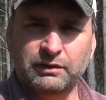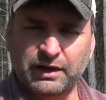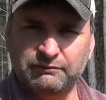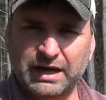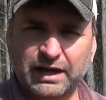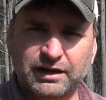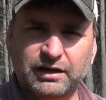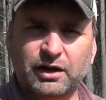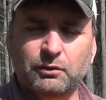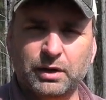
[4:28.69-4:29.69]
they've got in
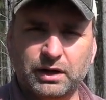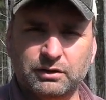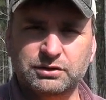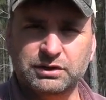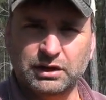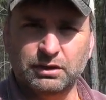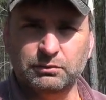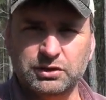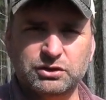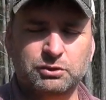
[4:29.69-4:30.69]
their records that, yep,
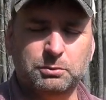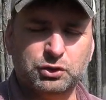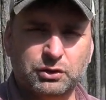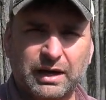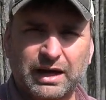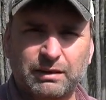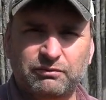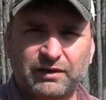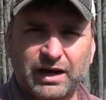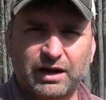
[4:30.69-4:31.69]
this is a prescribed
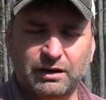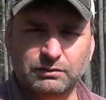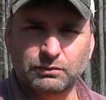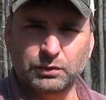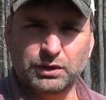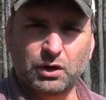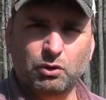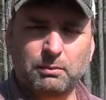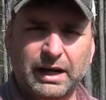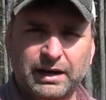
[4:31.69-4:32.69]
fire, we know
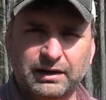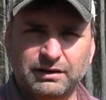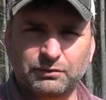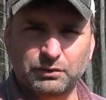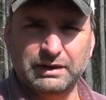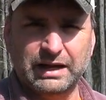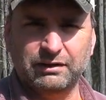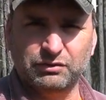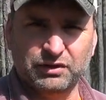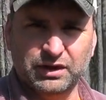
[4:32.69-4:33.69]
about it, we've got
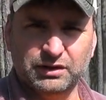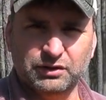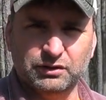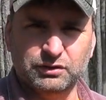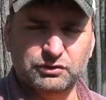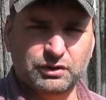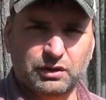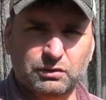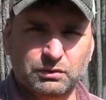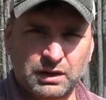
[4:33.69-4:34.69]
everything under control.